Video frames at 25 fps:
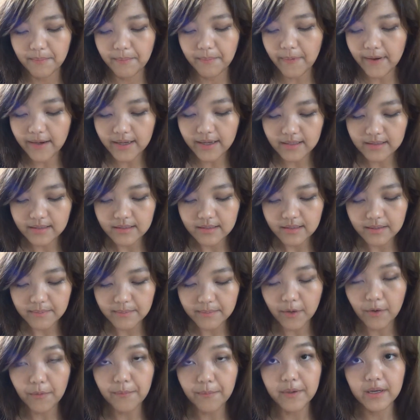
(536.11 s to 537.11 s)
But in
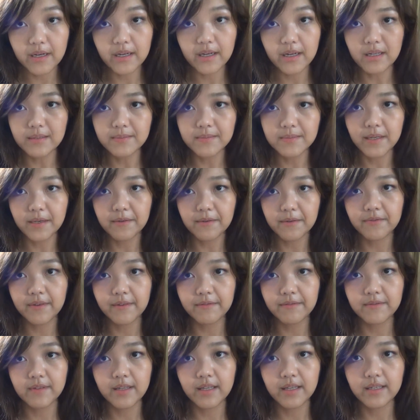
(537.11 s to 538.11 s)
my opinion, SPF
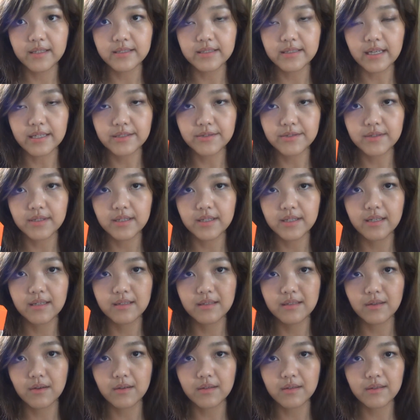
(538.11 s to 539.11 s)
15 is actually
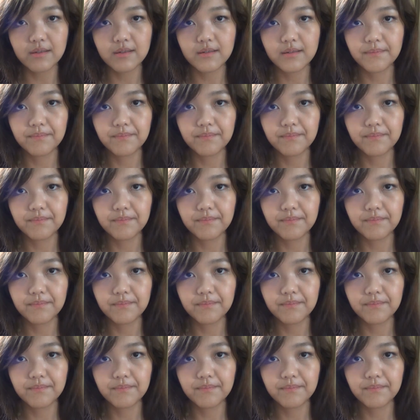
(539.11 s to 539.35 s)
not